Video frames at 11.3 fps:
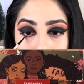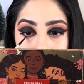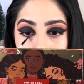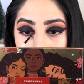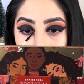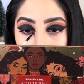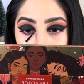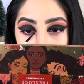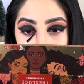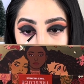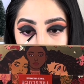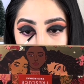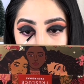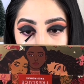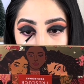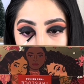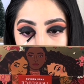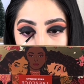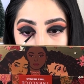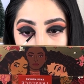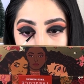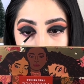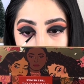colors that we
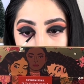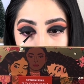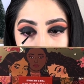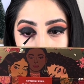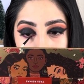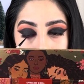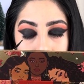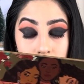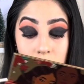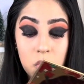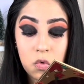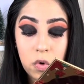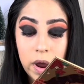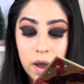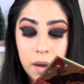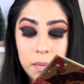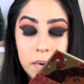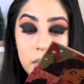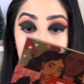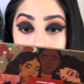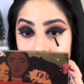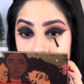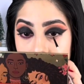need to grab.
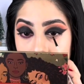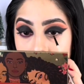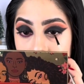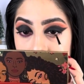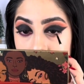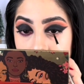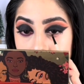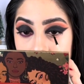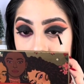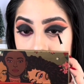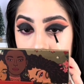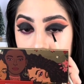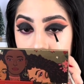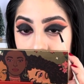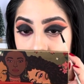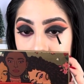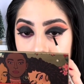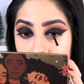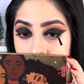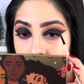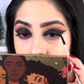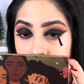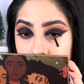I've seen that it looks pretty
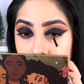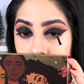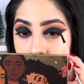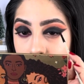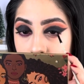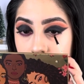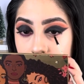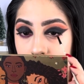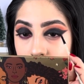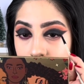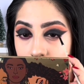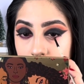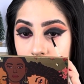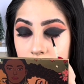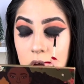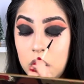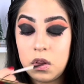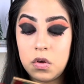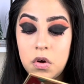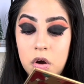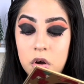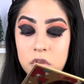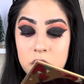when the color
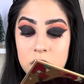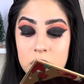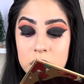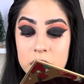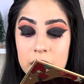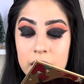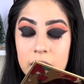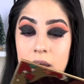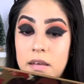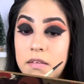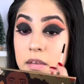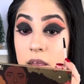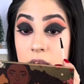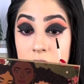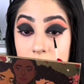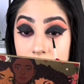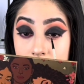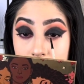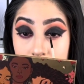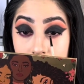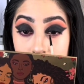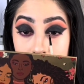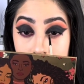underneath the eyes is
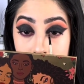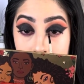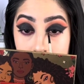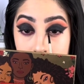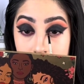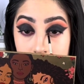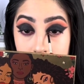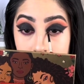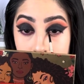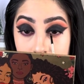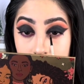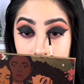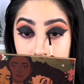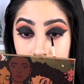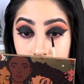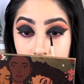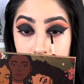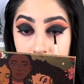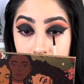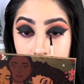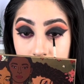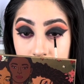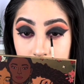different than what you
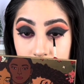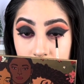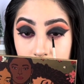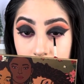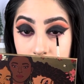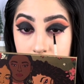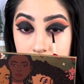have on top,